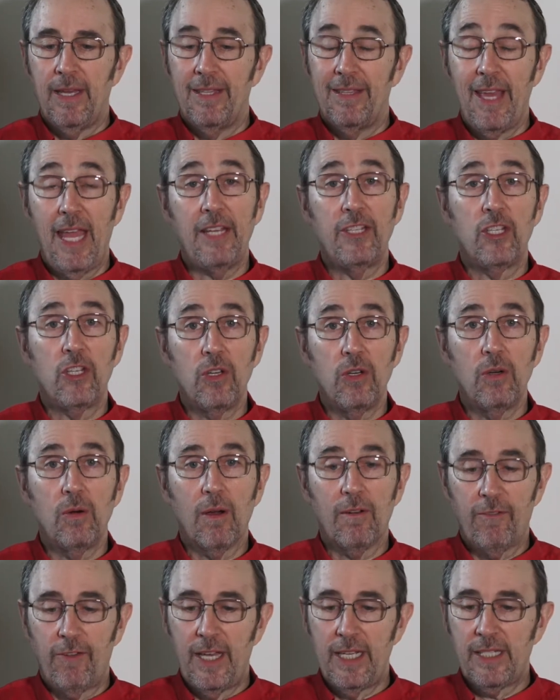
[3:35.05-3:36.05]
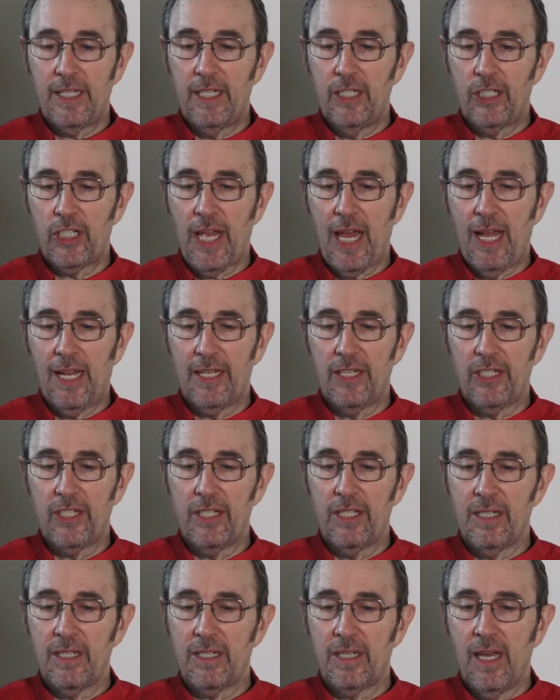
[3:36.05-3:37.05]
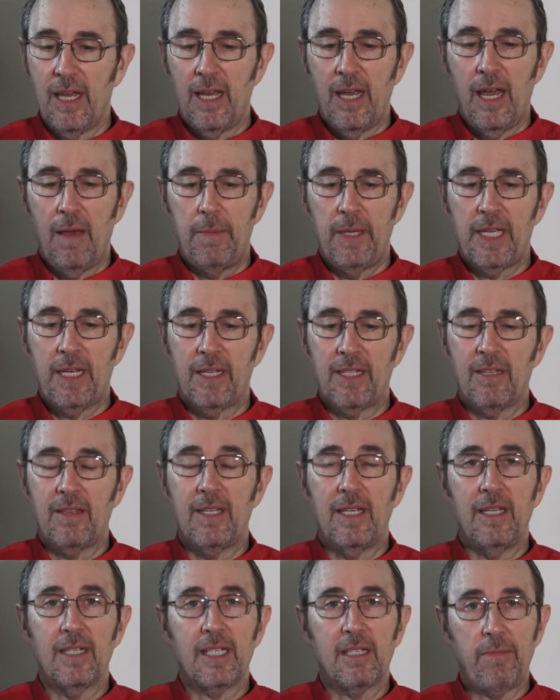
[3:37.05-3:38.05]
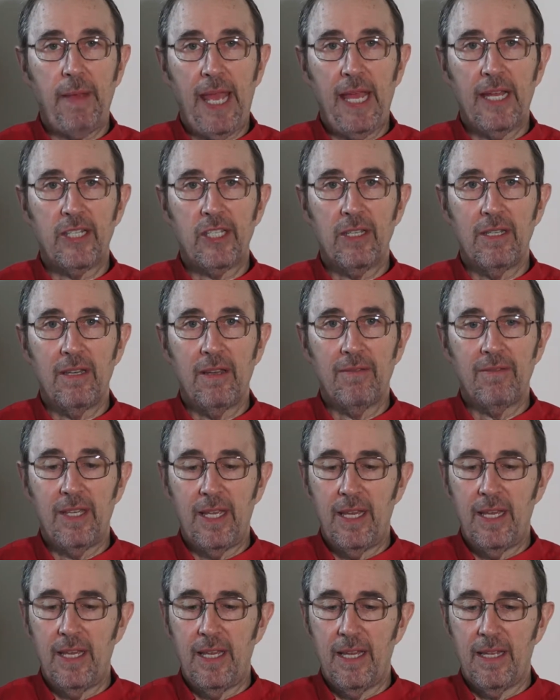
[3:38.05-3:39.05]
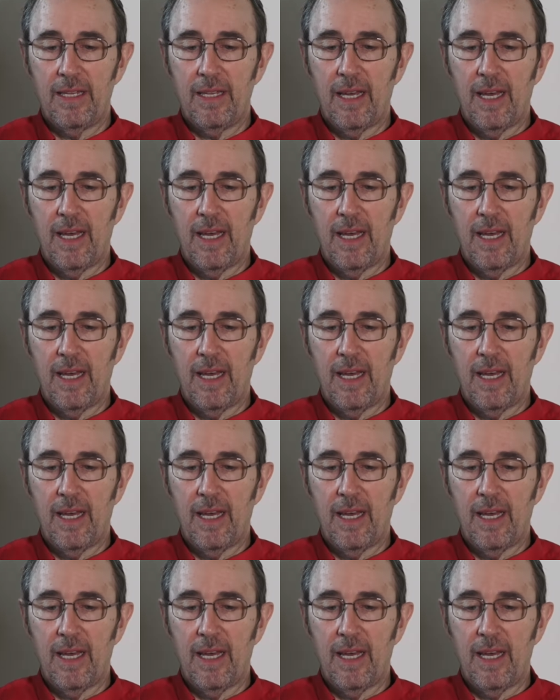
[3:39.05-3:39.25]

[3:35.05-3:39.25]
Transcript: They too are facing challenges because of the expansion of the